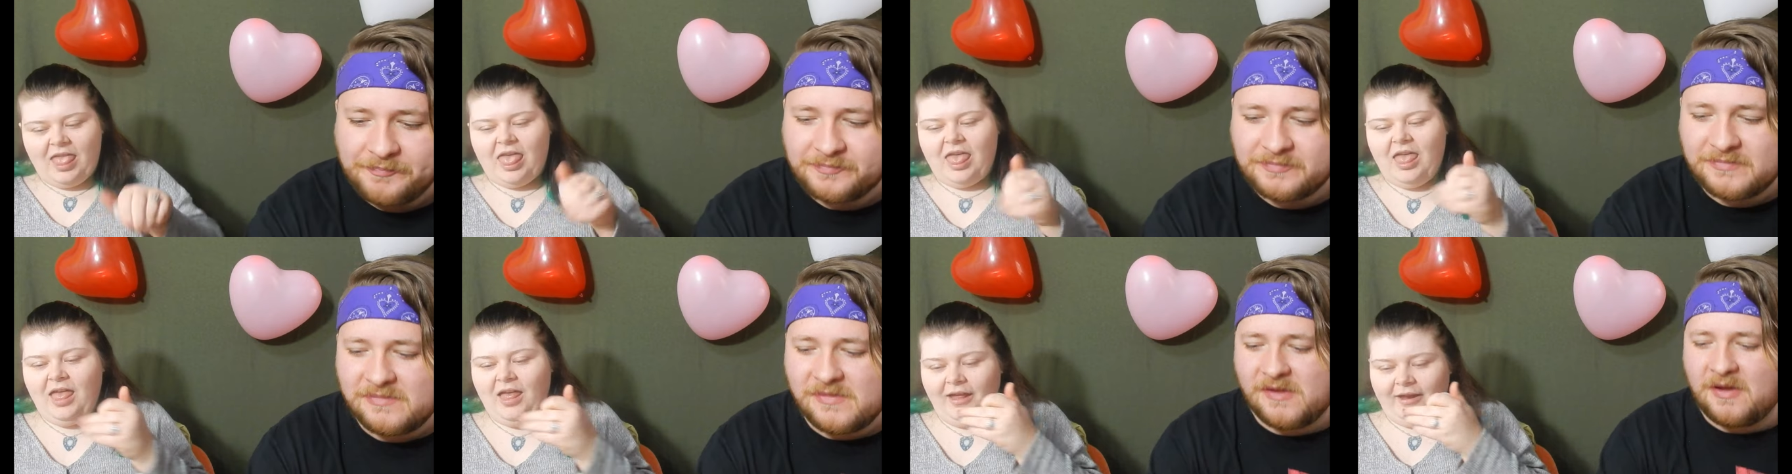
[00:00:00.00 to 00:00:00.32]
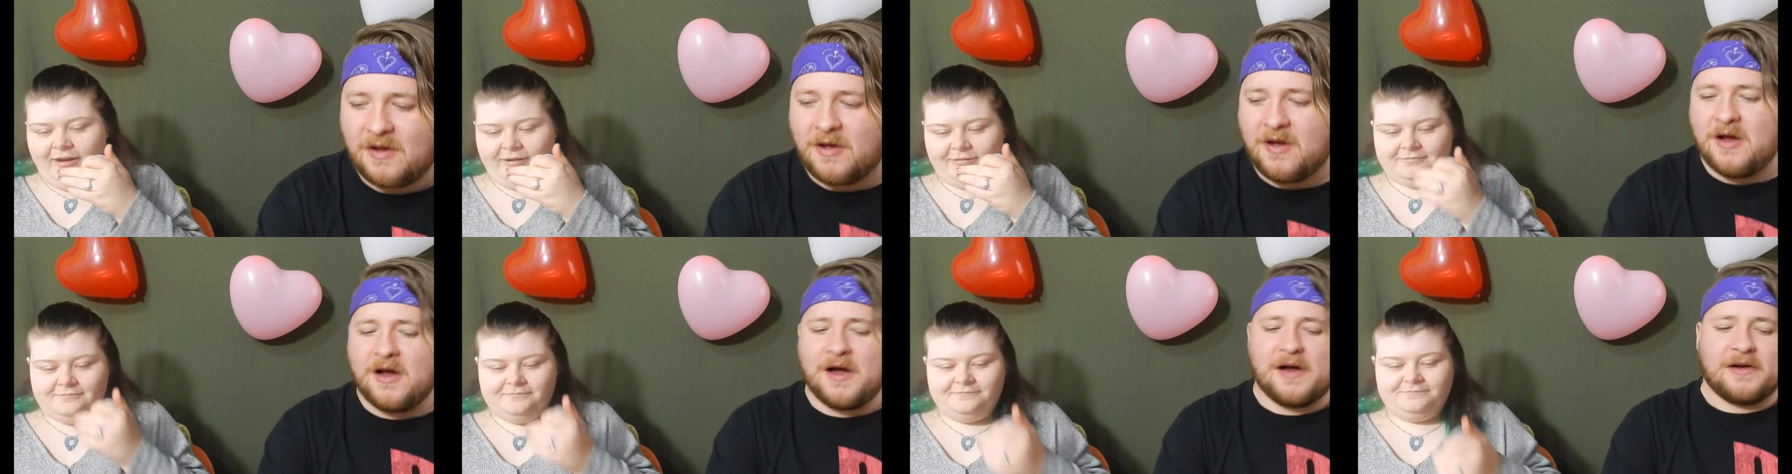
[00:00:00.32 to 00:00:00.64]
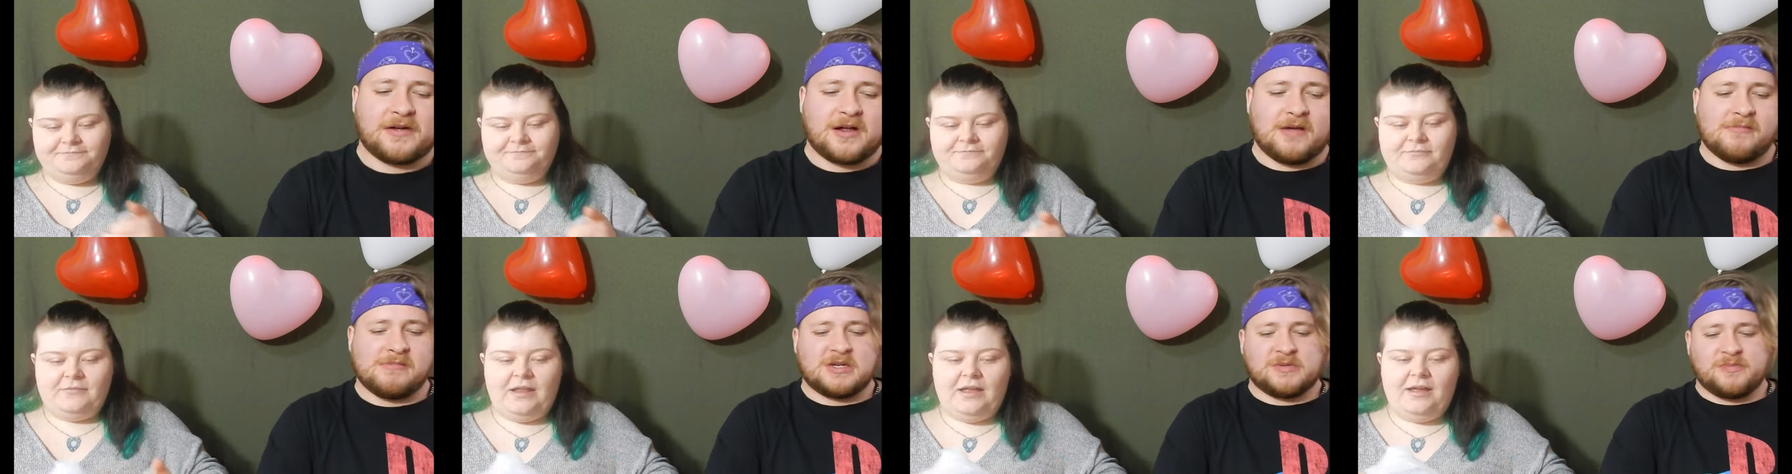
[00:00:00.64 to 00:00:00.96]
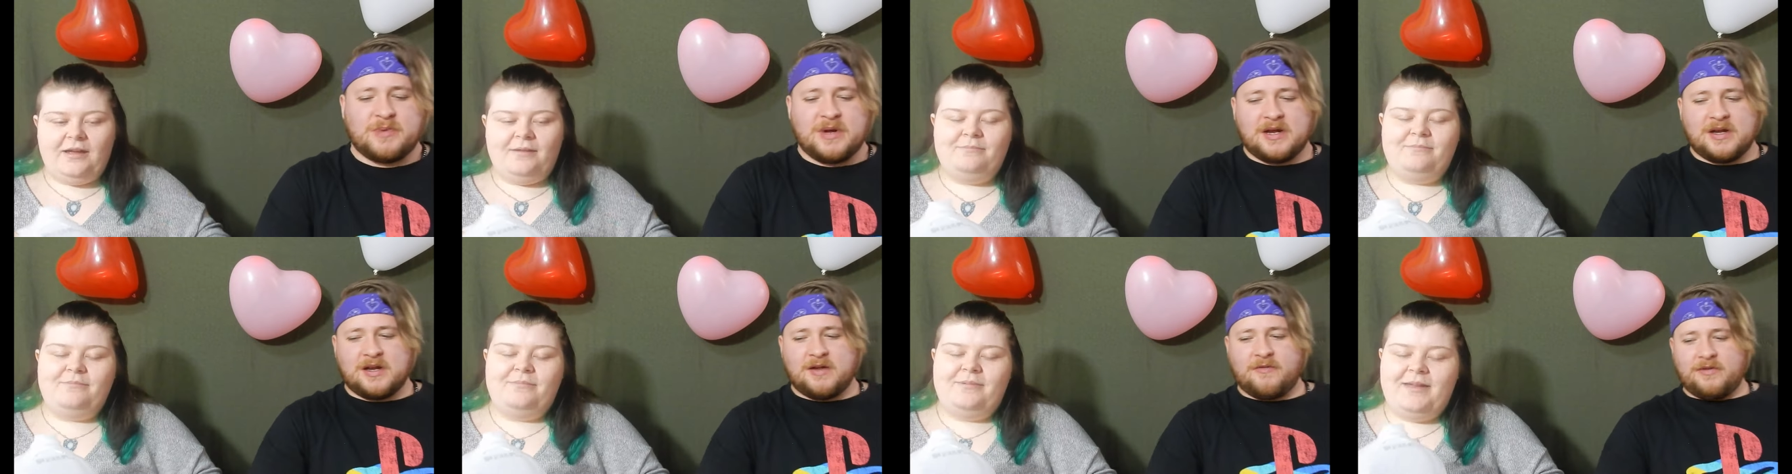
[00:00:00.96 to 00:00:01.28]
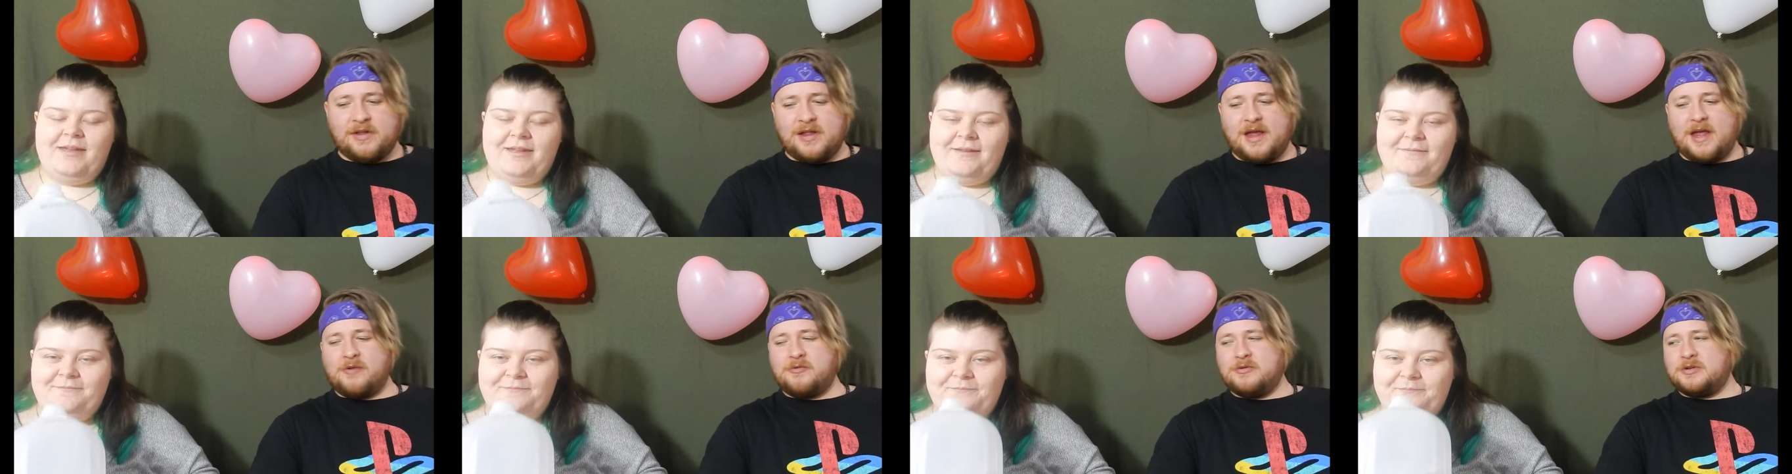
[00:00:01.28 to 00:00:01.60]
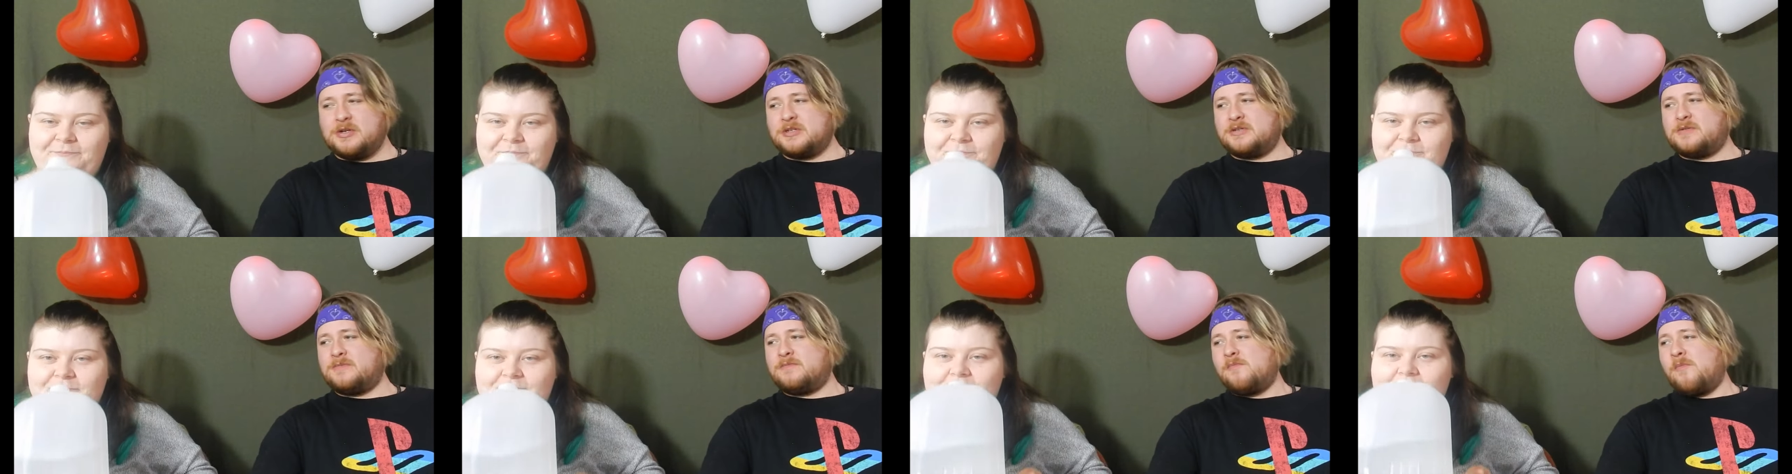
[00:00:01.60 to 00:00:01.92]
Speaker 1: Oh. Wow, got me speaking different
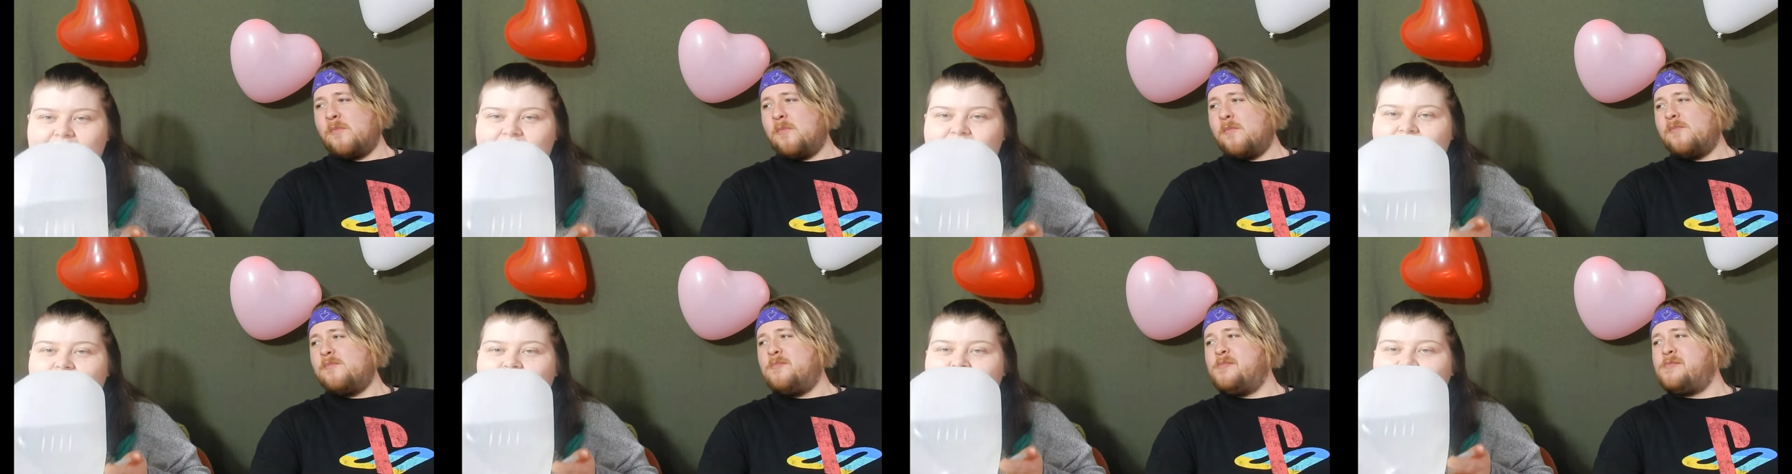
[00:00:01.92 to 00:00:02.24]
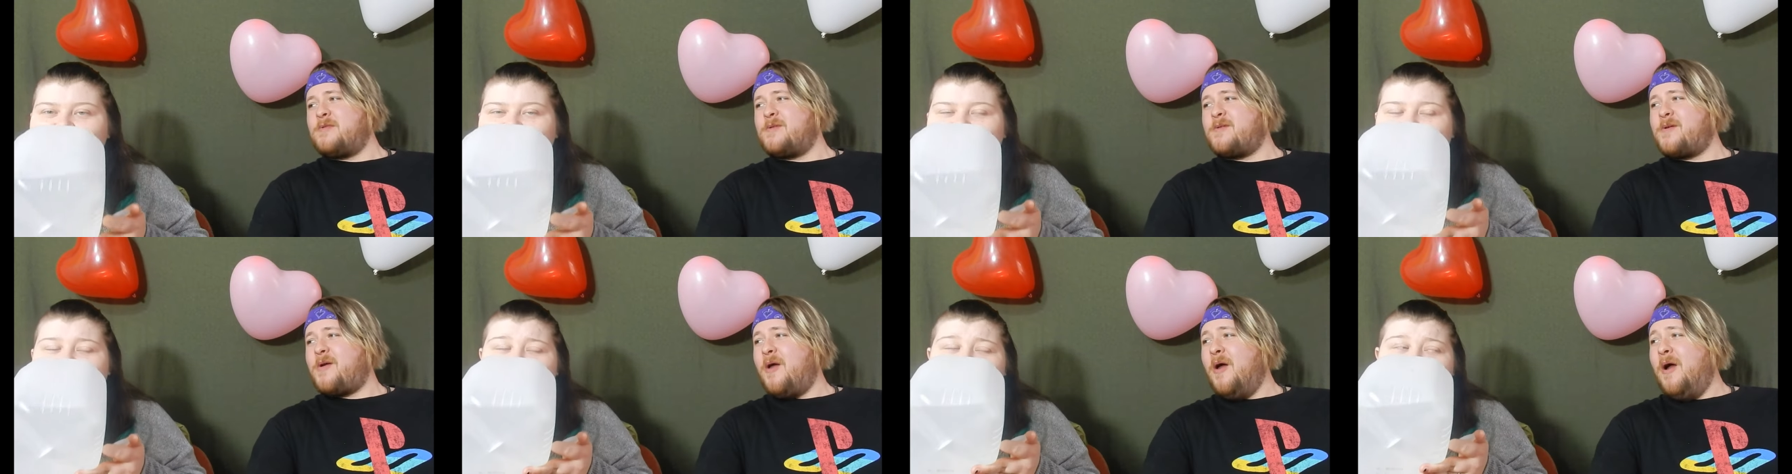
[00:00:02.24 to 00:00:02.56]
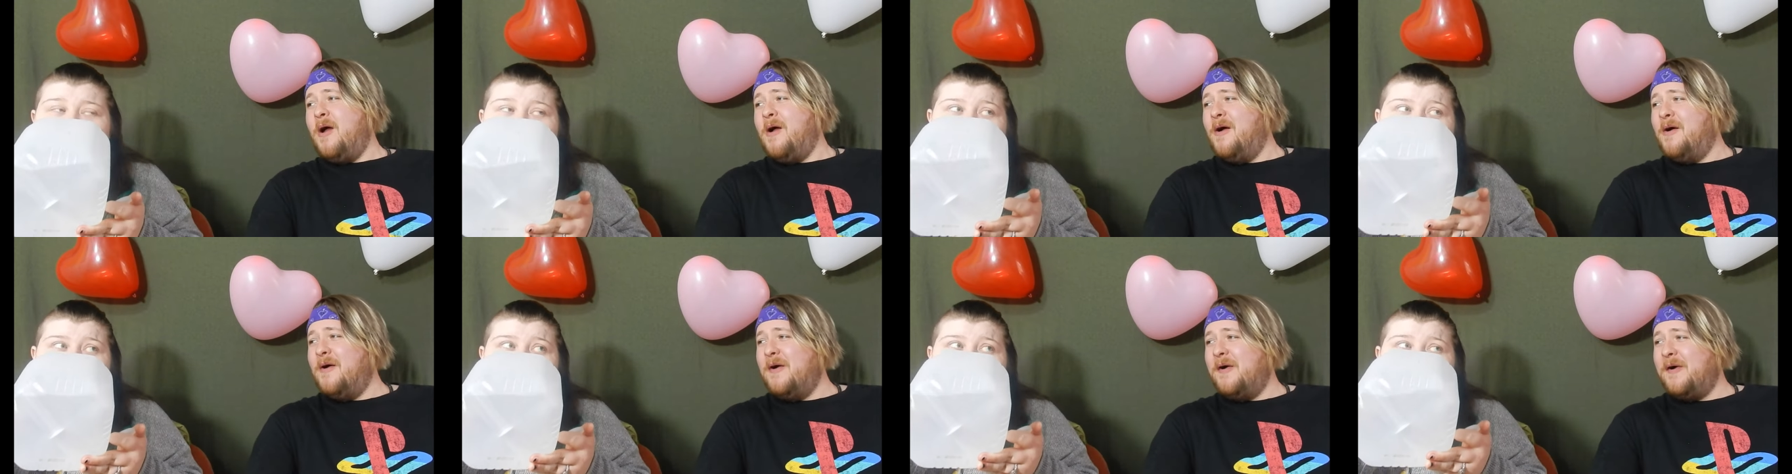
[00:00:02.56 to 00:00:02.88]
languages. I